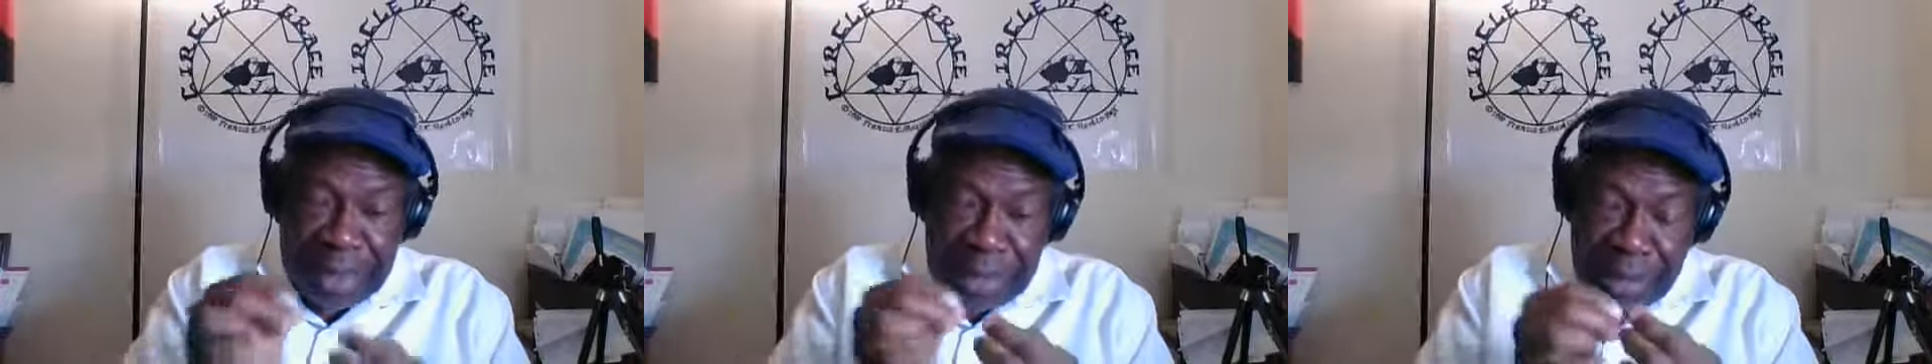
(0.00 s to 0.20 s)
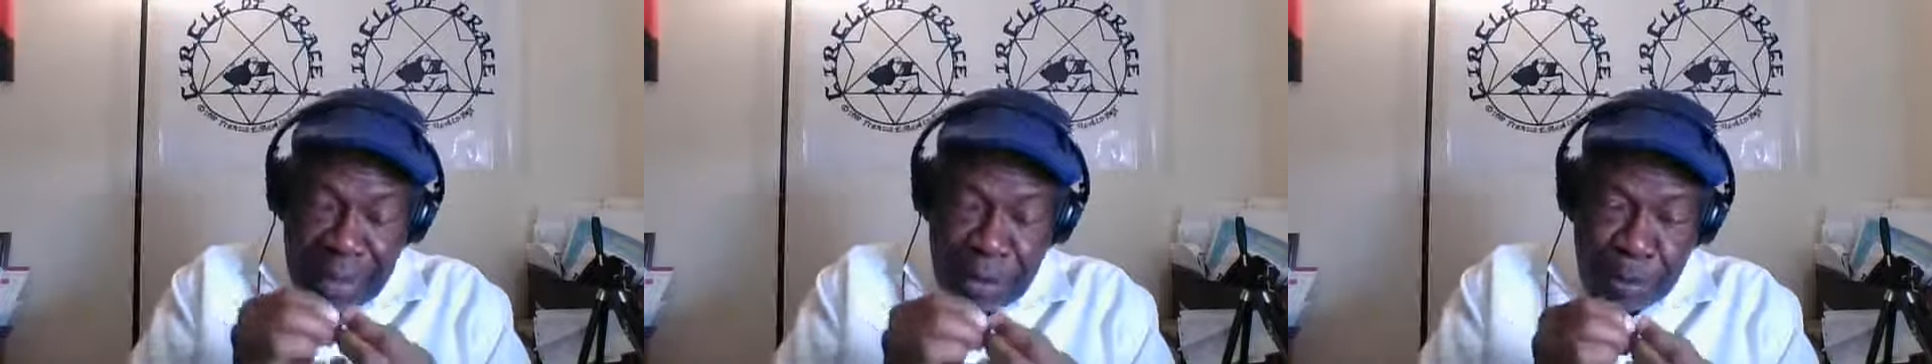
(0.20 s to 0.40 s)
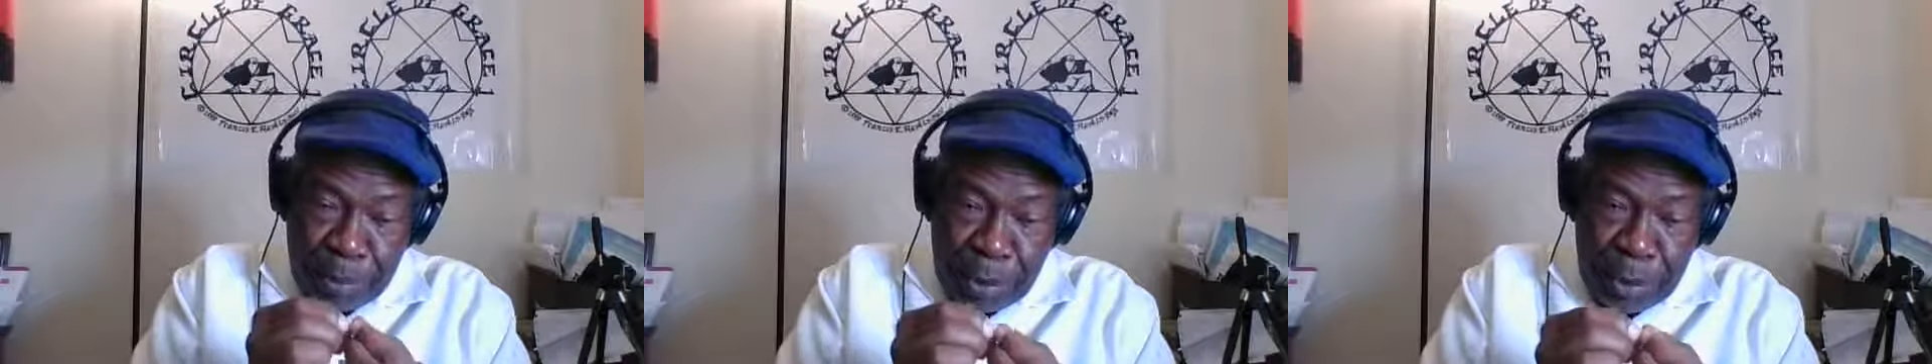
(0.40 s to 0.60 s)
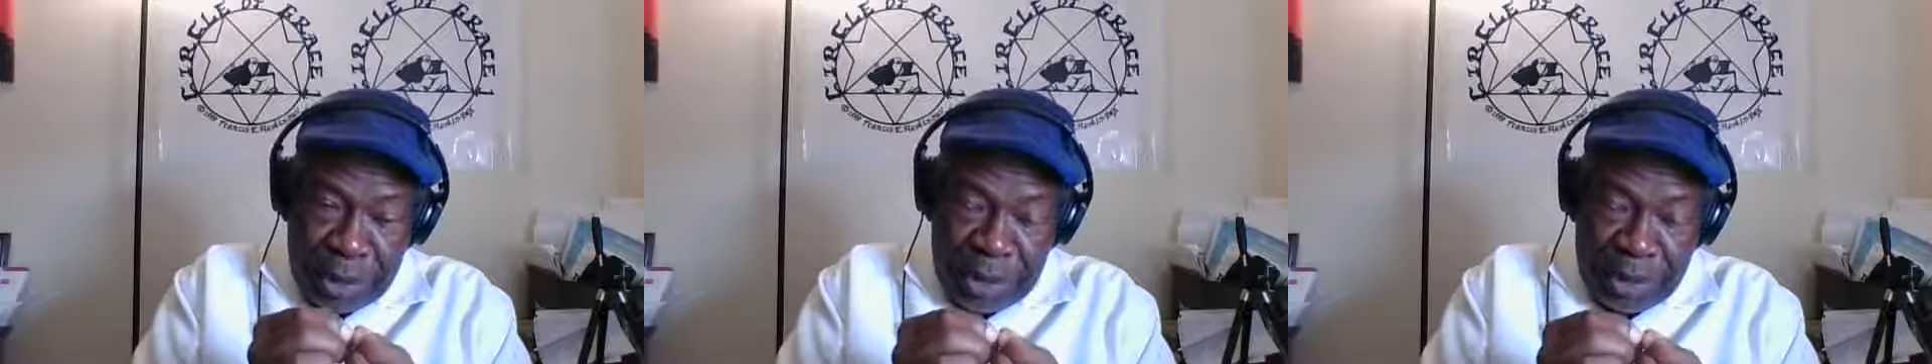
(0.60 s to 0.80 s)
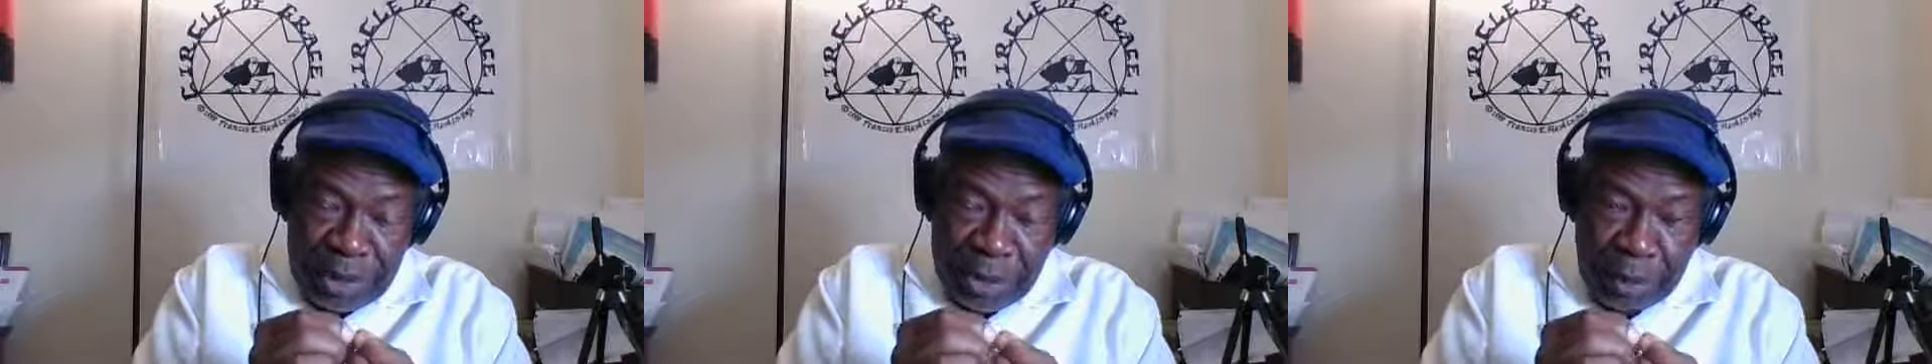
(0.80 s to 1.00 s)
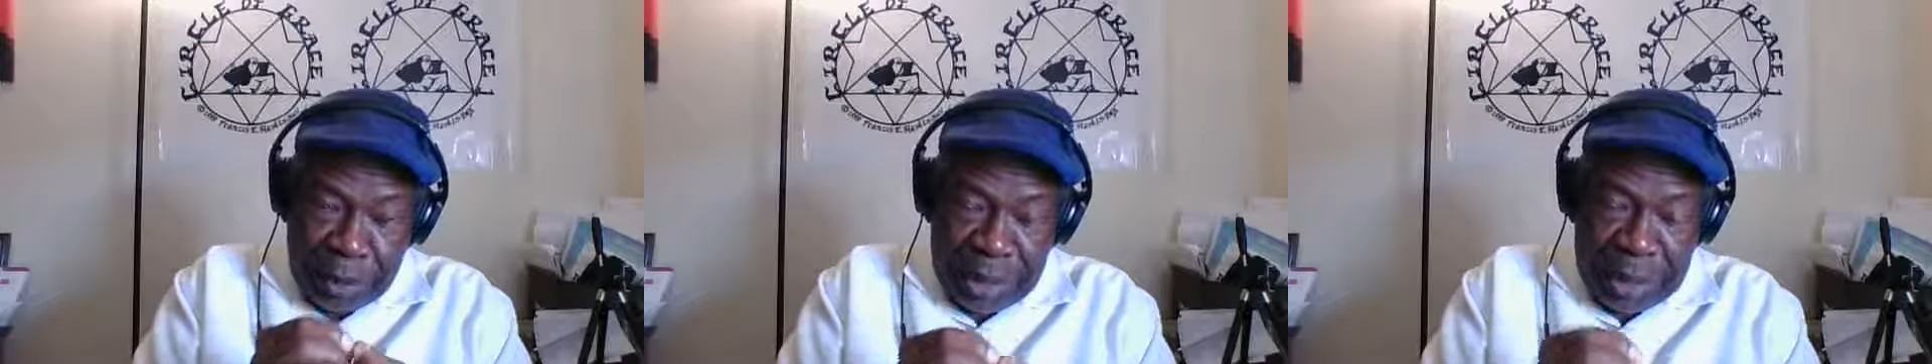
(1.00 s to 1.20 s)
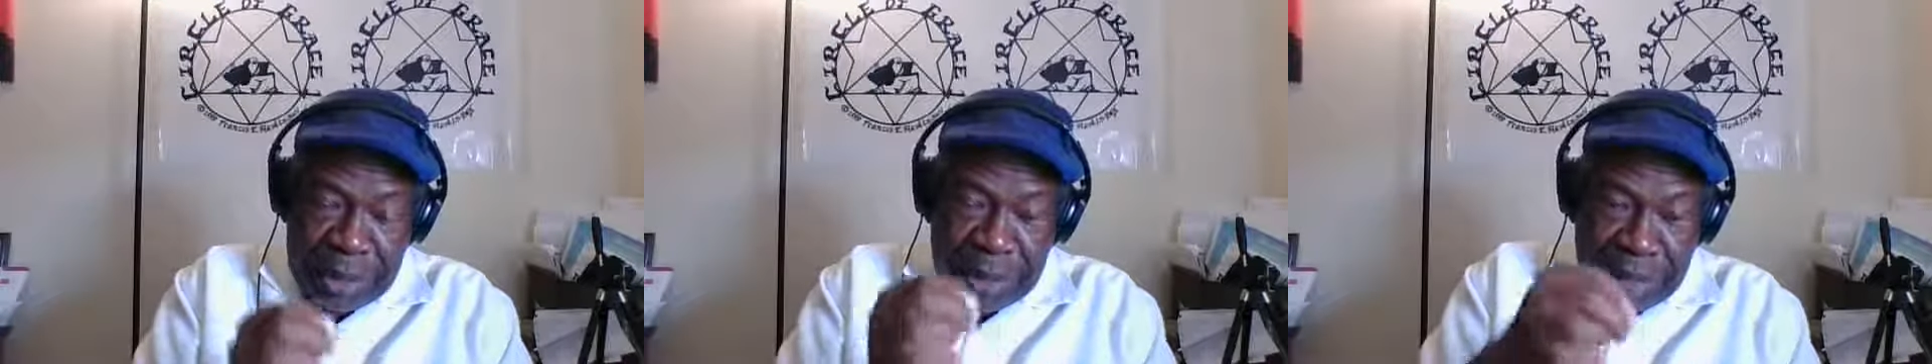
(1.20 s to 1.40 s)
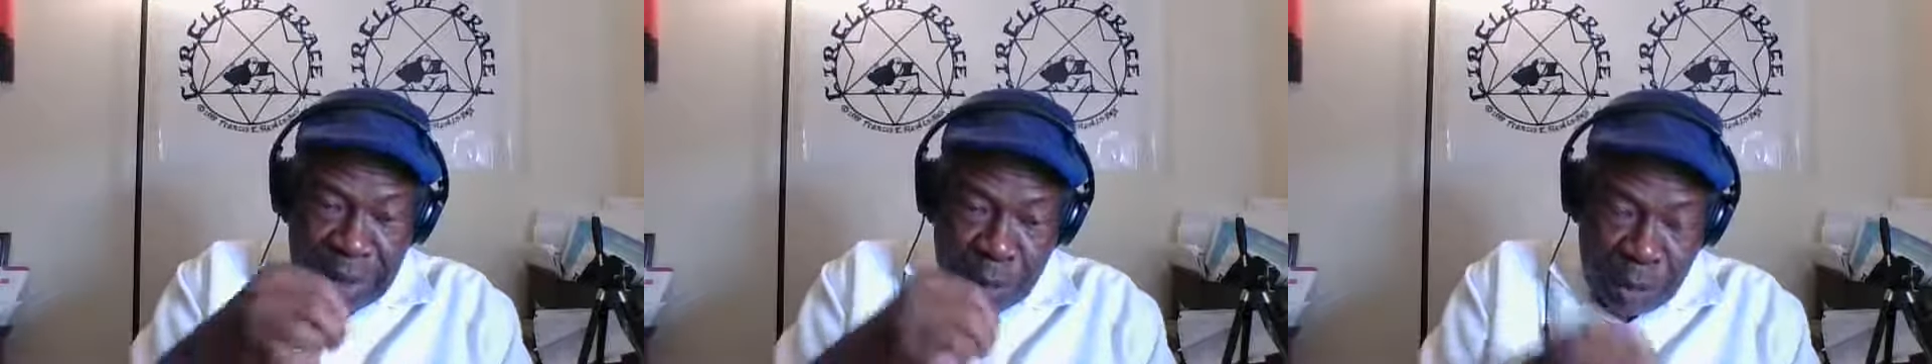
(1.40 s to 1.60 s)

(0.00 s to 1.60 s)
And the point of the pen that